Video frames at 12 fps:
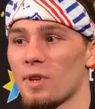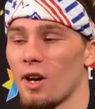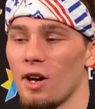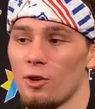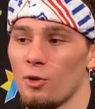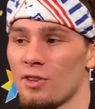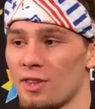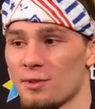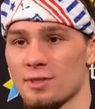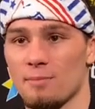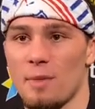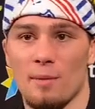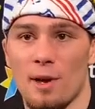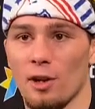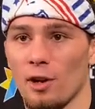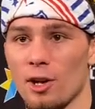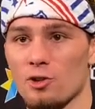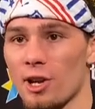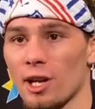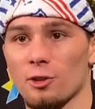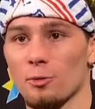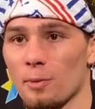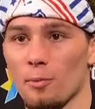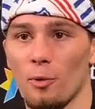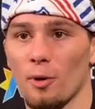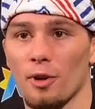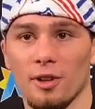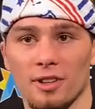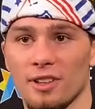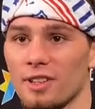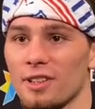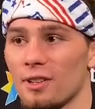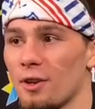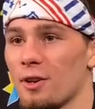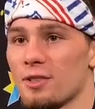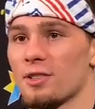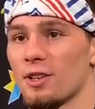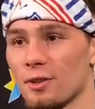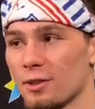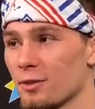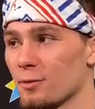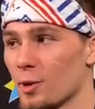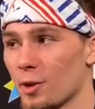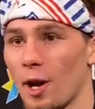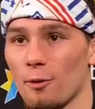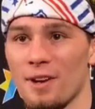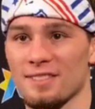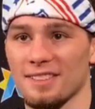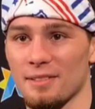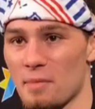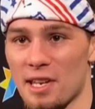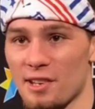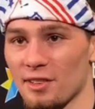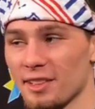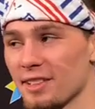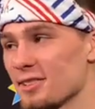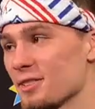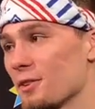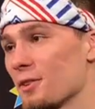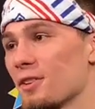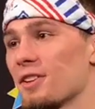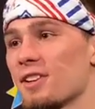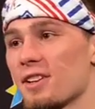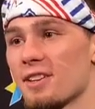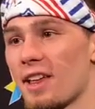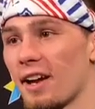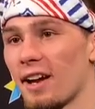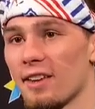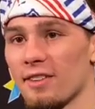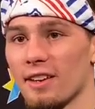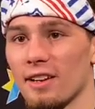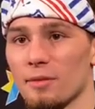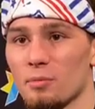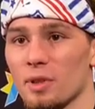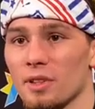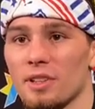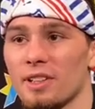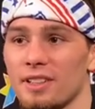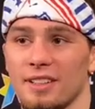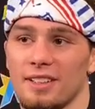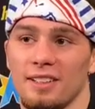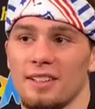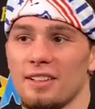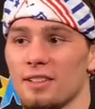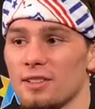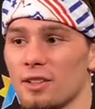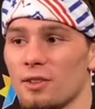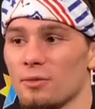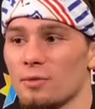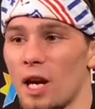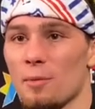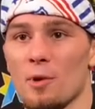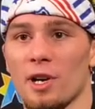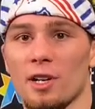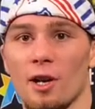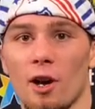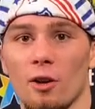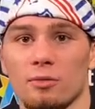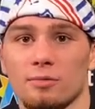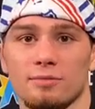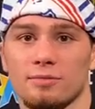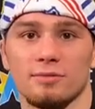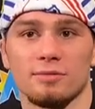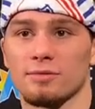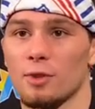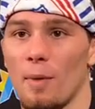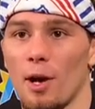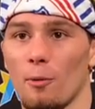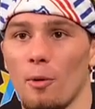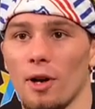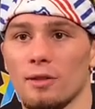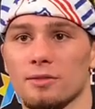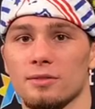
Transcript: Uh, the only thing was maybe you know I drank a little bit more, you know, because you know you're not wrestling immediately, so that kind of thing. But you know, gotta be ready to go, no matter what.